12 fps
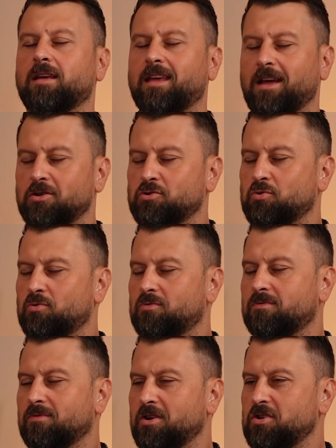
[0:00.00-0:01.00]

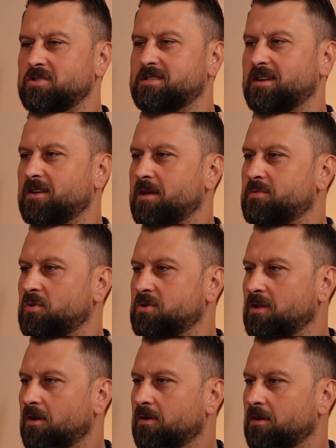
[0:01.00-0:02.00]
council regions, so
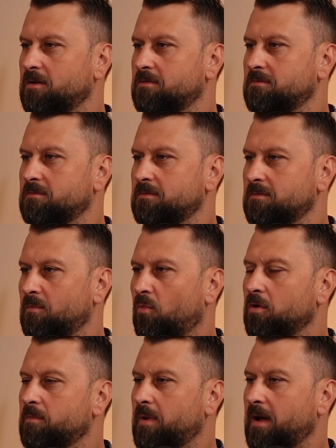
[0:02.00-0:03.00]
Ipswich, Logan,
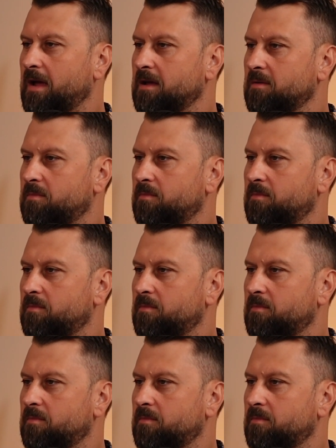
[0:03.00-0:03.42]
Moreton Bay,